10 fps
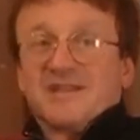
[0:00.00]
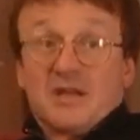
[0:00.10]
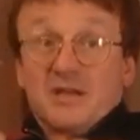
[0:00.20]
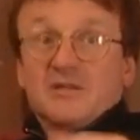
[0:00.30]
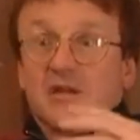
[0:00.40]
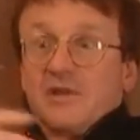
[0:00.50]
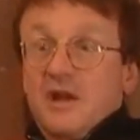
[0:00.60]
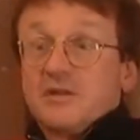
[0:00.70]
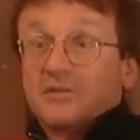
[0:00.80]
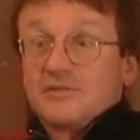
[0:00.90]
It's only
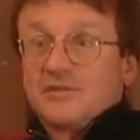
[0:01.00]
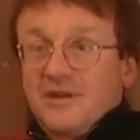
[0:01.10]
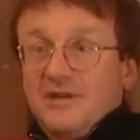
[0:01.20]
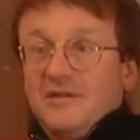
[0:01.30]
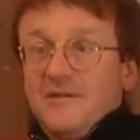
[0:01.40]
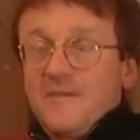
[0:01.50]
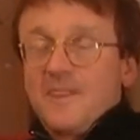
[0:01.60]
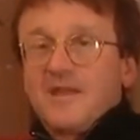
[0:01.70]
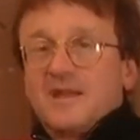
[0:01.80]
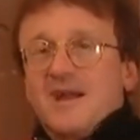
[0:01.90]
us,
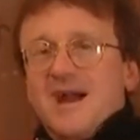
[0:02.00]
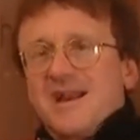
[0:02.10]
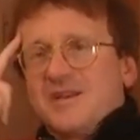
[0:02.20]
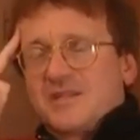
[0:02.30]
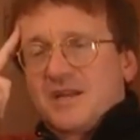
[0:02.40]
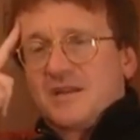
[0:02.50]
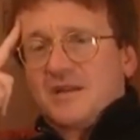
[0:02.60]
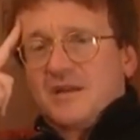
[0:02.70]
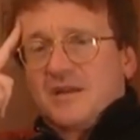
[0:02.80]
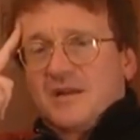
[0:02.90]
And he said,
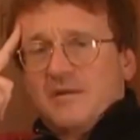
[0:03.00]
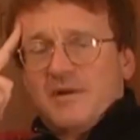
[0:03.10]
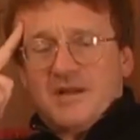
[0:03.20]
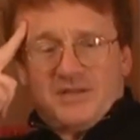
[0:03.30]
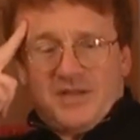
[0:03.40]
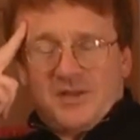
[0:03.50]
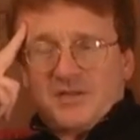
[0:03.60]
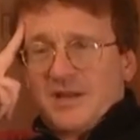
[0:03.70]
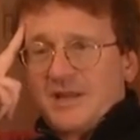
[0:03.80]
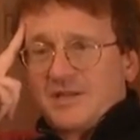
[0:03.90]
"My dear," he
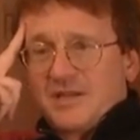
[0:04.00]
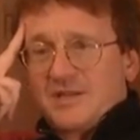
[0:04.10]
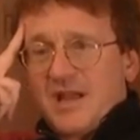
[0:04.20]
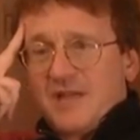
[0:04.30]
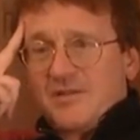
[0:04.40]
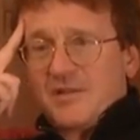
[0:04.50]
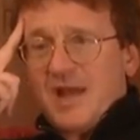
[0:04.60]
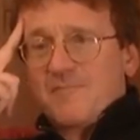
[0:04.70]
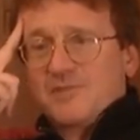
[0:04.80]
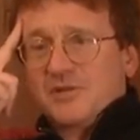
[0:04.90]
said, that's
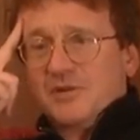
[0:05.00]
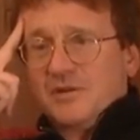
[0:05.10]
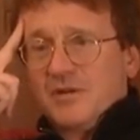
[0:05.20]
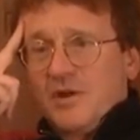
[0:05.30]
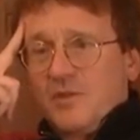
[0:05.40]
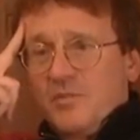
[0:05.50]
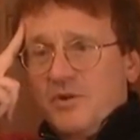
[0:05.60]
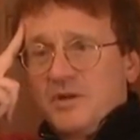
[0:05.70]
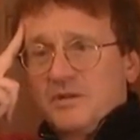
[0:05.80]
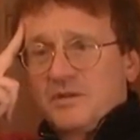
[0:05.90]
absolutely the whole
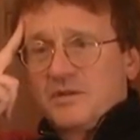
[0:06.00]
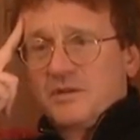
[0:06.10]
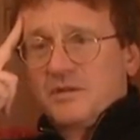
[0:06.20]
point."